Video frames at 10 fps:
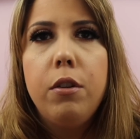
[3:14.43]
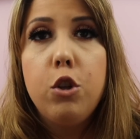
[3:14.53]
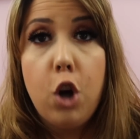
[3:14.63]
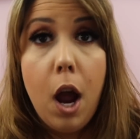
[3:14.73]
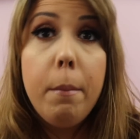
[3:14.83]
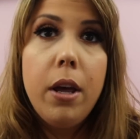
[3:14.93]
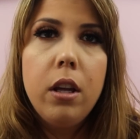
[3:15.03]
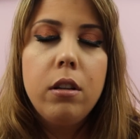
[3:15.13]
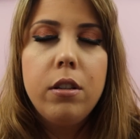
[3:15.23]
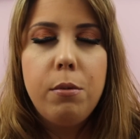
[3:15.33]

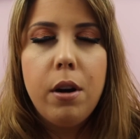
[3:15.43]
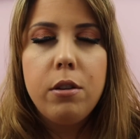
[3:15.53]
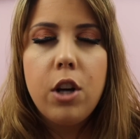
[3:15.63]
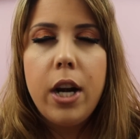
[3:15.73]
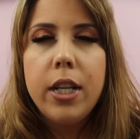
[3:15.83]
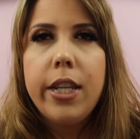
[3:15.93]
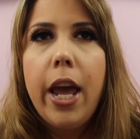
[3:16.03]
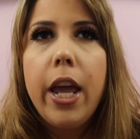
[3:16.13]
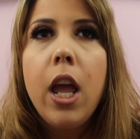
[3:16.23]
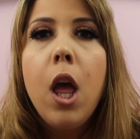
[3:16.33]
drama, is what I was trying to
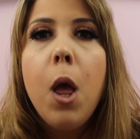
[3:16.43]
say.